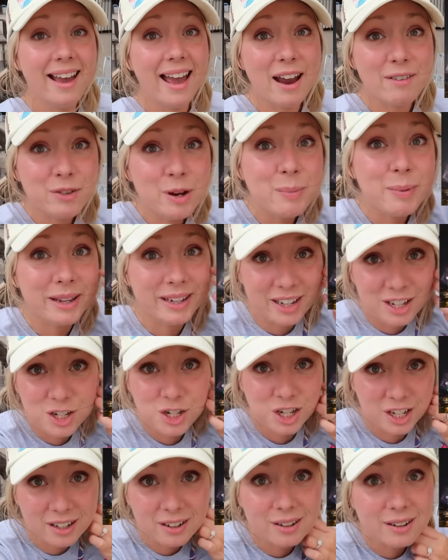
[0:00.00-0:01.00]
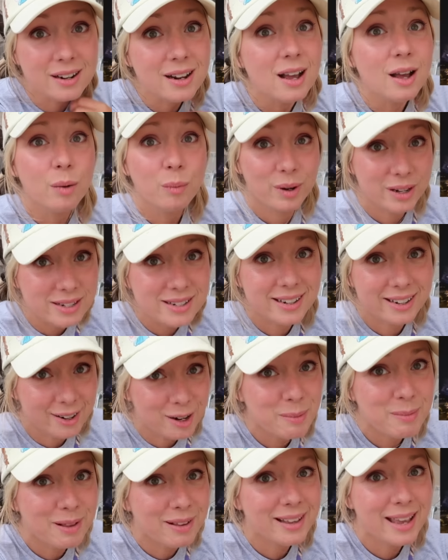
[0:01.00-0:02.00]
Everybody cheered when
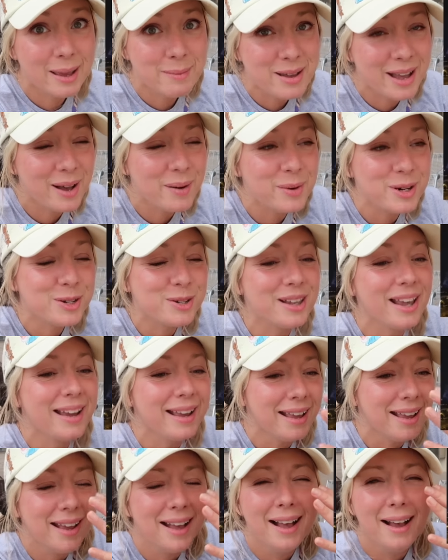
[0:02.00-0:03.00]
Tinkerbell came out, which like